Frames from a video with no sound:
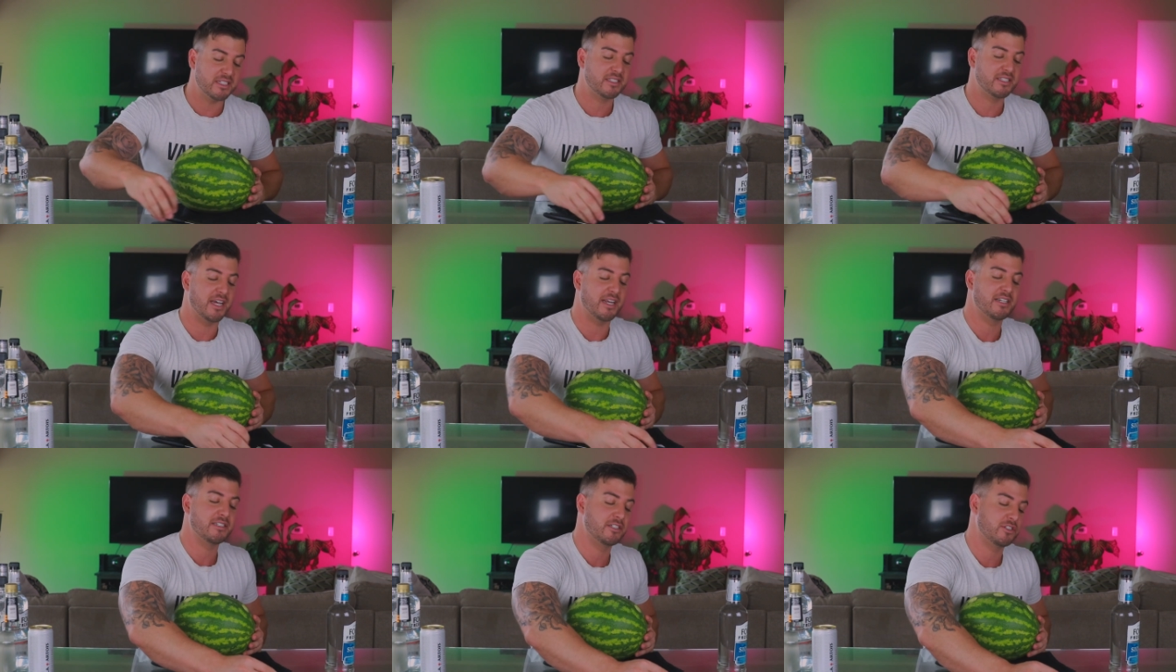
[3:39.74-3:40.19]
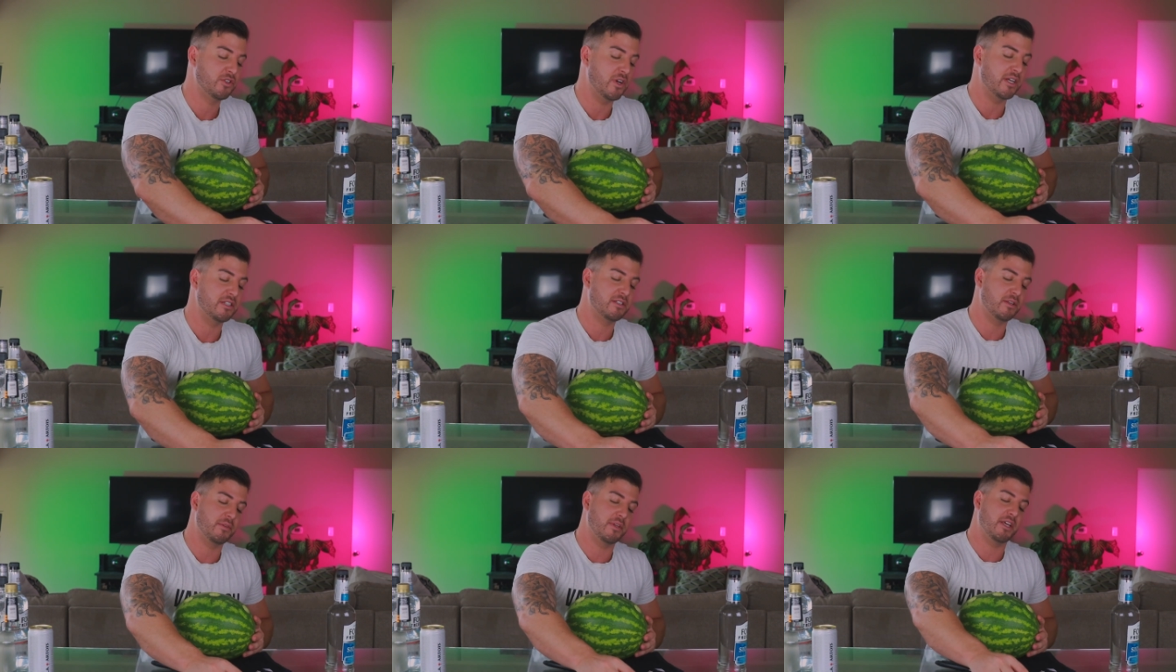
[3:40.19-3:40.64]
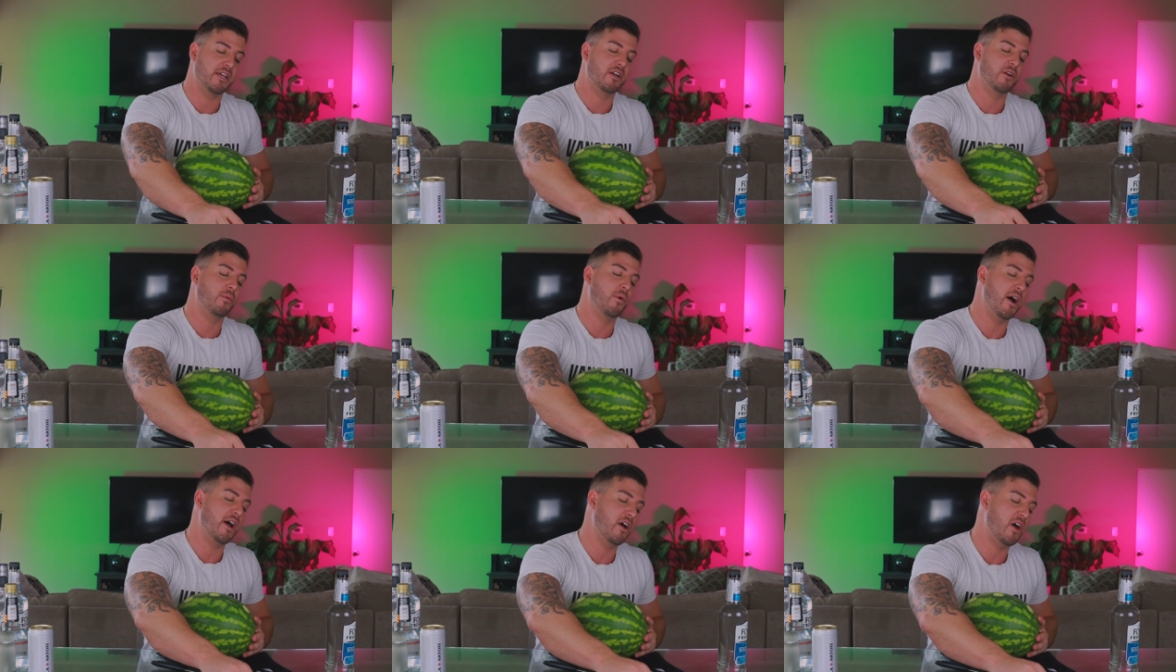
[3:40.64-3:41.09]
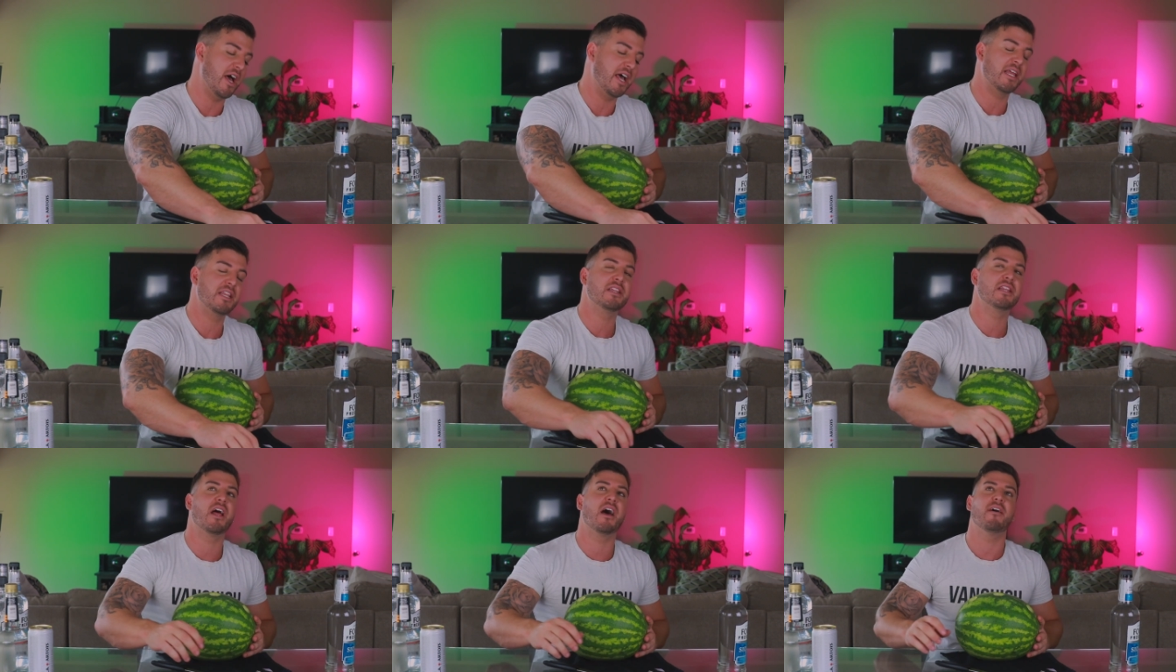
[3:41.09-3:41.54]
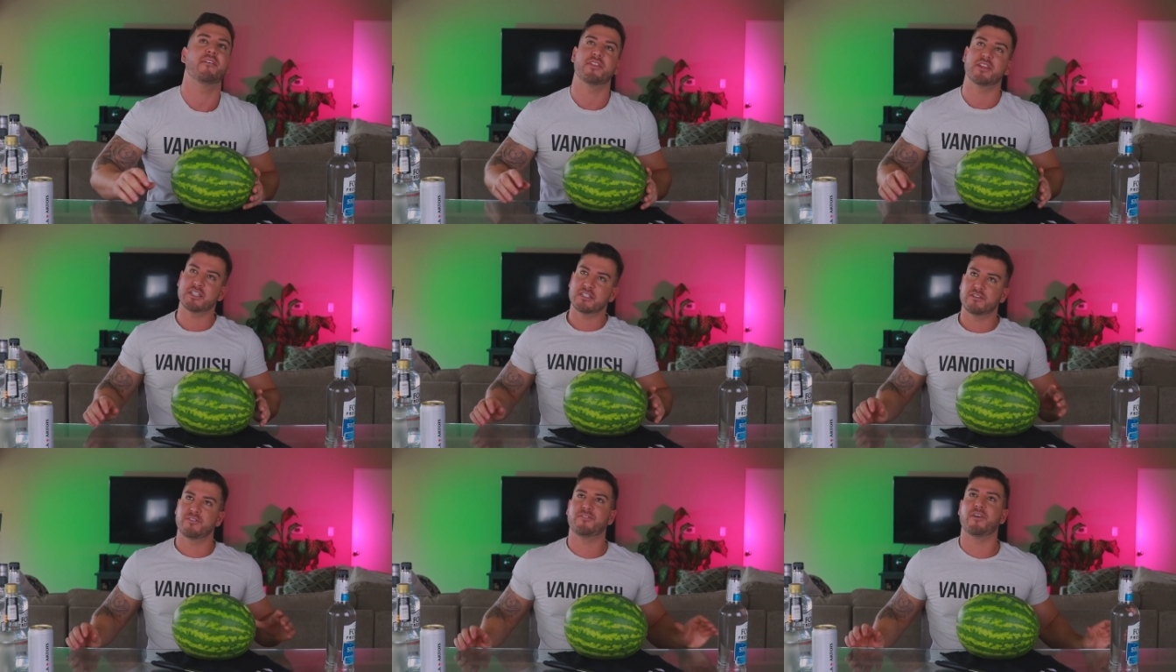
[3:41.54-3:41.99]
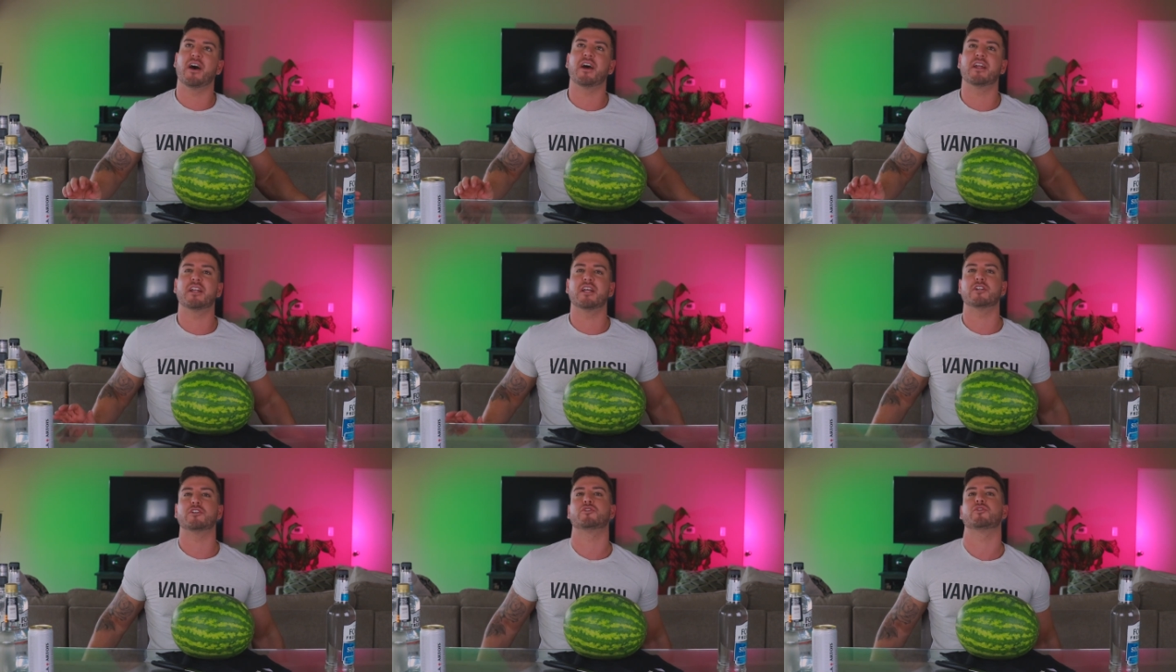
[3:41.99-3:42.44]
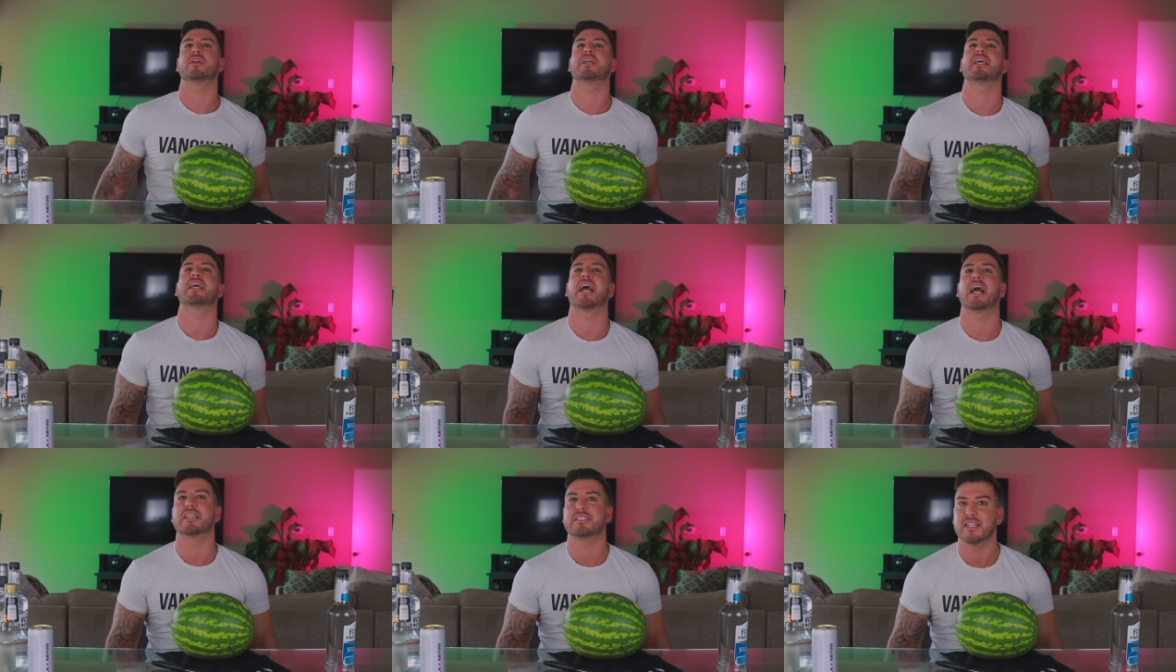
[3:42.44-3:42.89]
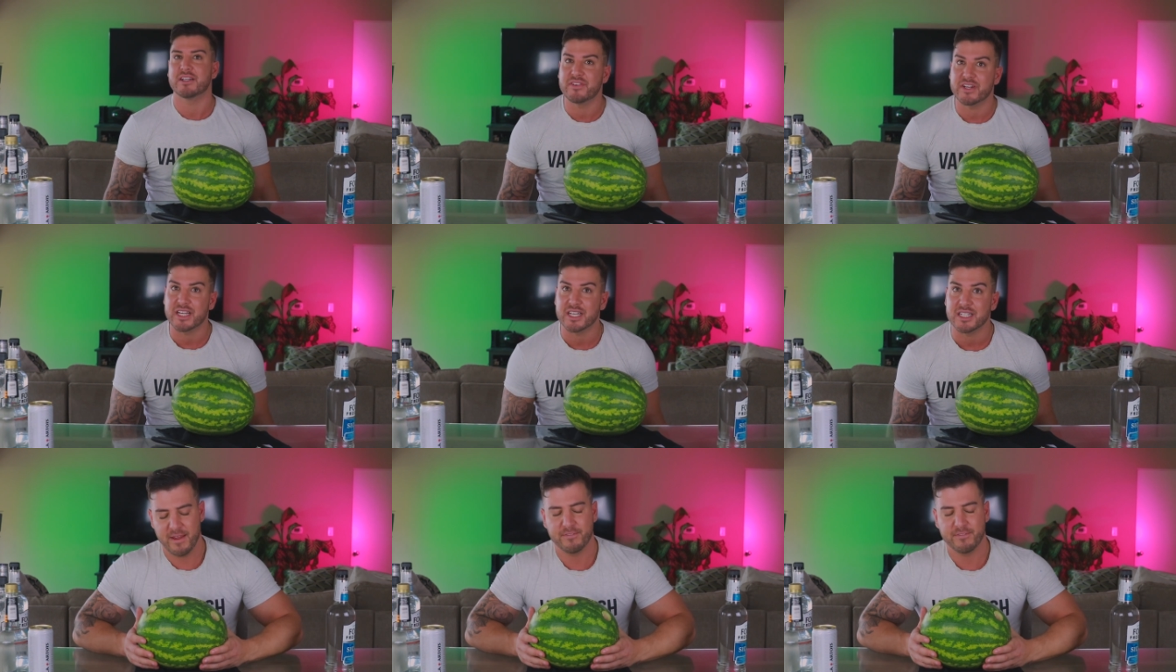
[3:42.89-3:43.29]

excited to try something in a while. I love these fun drinking activities.